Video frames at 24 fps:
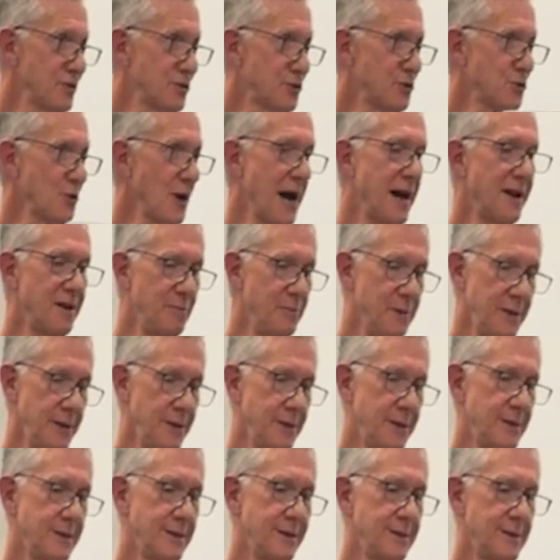astronomy,
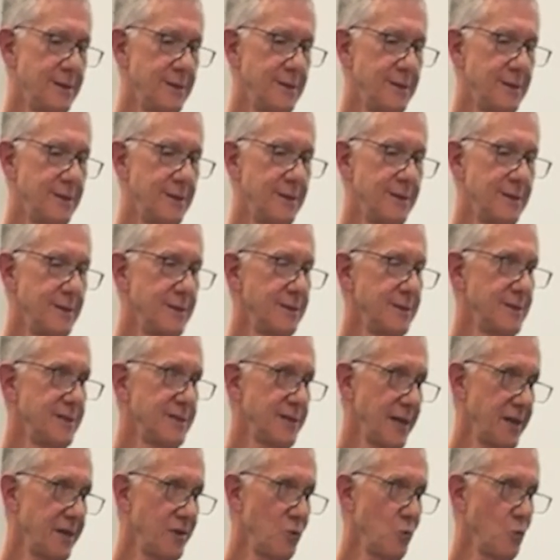
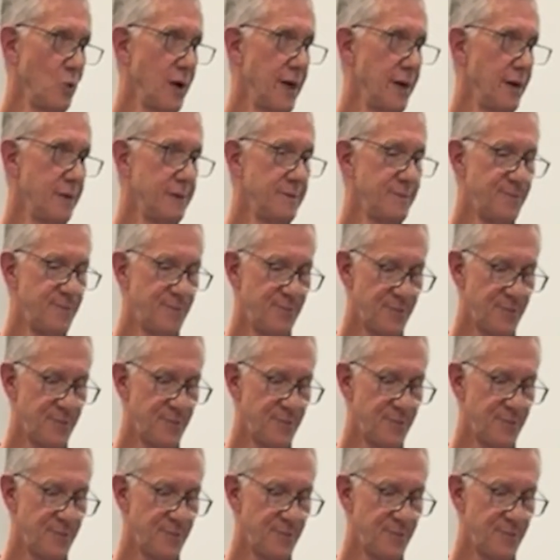said it well.